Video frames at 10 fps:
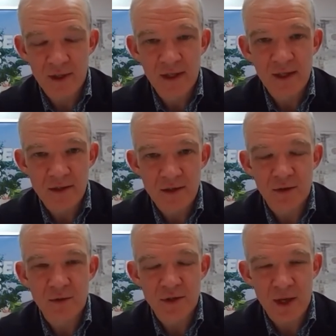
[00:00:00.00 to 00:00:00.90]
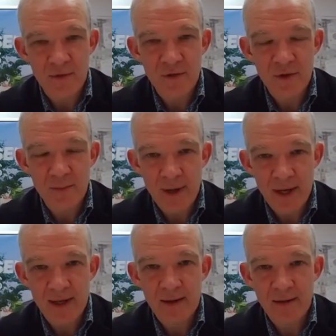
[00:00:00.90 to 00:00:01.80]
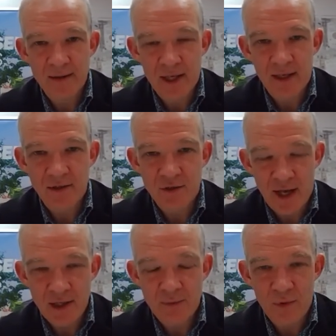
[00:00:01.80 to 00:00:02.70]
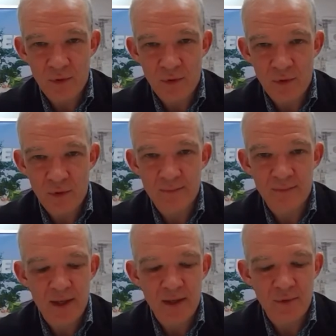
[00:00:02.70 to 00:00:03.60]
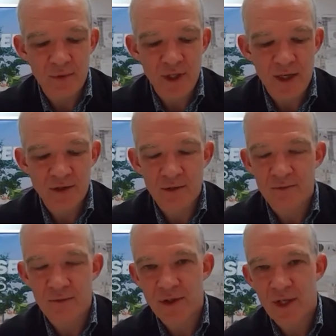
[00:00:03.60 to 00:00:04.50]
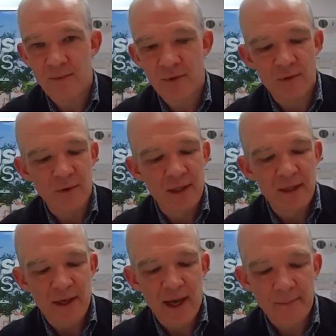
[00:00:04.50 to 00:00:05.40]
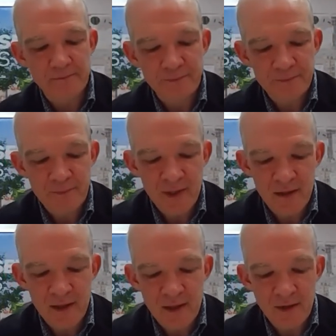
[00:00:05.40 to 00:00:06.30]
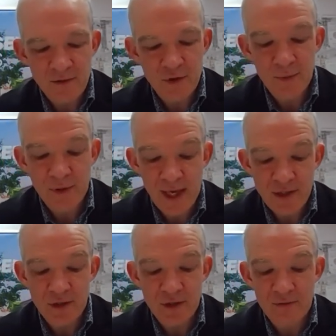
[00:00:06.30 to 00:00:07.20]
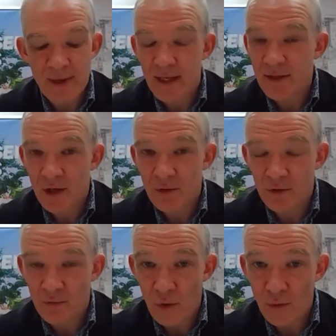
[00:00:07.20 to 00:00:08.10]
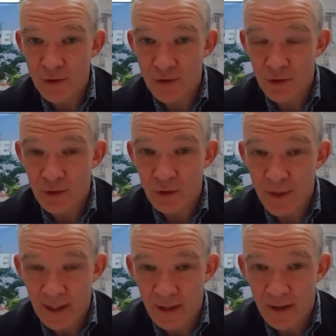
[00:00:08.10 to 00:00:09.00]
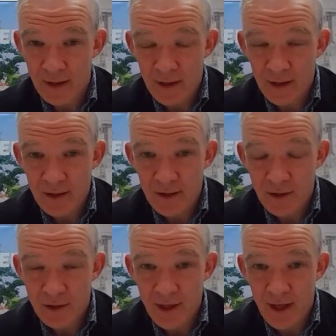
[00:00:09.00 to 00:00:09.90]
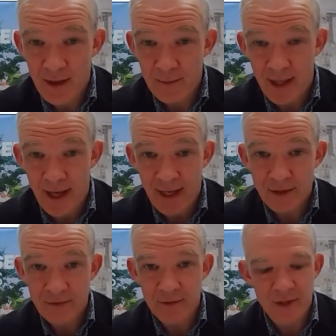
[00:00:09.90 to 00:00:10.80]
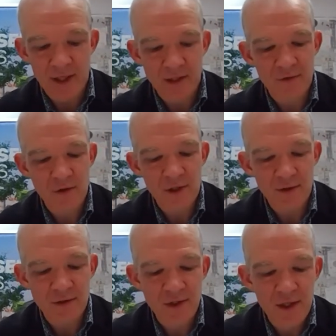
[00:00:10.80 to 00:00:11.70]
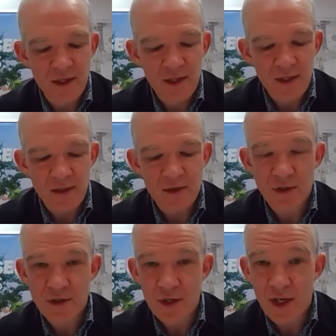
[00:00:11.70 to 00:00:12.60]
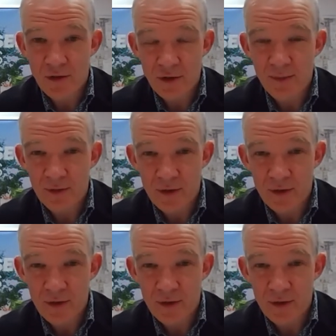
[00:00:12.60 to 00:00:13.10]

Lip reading: So some of the big ticket transport projects, so for example, the duplication of Main South Road to Aldinga that's planned for the next few years, there's $300 million